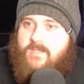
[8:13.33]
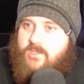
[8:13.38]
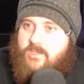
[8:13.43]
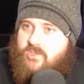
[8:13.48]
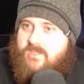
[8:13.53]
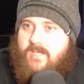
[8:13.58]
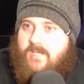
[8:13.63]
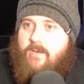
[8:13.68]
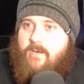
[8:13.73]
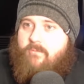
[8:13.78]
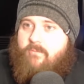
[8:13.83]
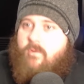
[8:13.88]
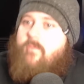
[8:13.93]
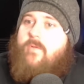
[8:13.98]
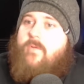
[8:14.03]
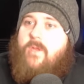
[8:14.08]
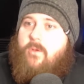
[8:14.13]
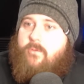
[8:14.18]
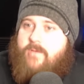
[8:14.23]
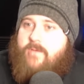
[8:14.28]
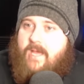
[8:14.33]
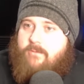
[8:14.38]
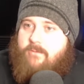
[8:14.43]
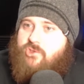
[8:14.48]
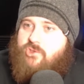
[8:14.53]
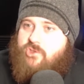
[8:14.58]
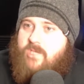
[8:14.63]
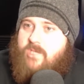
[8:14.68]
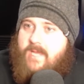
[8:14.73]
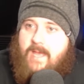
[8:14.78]
And it just kind of revealed how
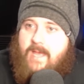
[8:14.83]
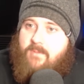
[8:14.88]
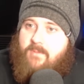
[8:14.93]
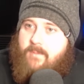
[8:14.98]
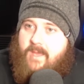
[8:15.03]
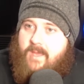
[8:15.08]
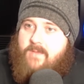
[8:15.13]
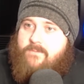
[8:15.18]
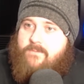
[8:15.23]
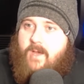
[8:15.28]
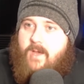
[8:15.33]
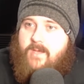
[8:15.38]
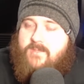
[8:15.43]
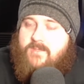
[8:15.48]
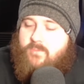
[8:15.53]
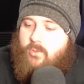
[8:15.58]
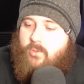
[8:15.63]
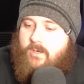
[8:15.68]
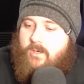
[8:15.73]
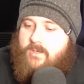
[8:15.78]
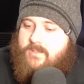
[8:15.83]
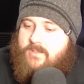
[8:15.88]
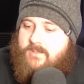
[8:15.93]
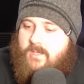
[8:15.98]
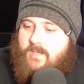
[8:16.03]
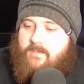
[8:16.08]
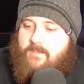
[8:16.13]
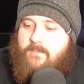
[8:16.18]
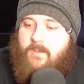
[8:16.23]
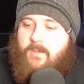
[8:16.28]
shit MMA fighters were at the
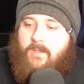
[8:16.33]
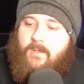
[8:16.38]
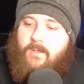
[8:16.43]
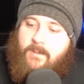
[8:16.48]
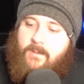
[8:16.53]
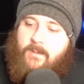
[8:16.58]
time.